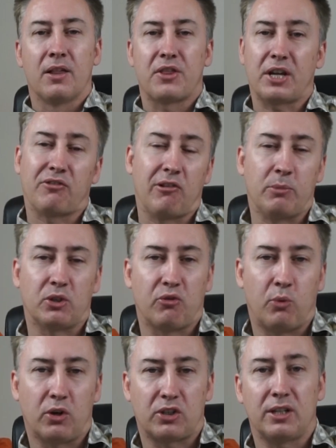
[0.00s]
Thanks very much
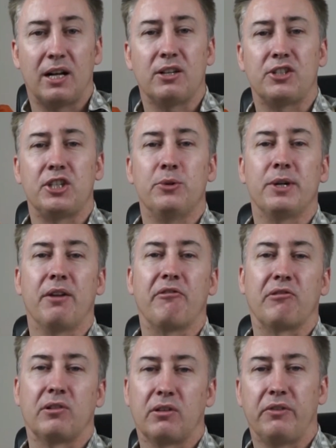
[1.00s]
for watching. I'll see you again
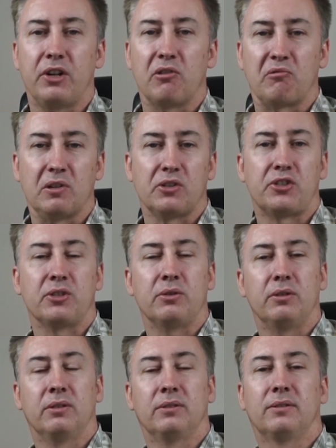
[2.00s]
for another video real
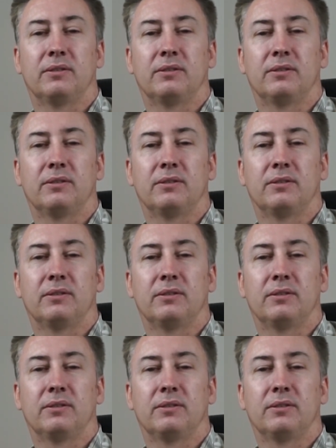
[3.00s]
soon.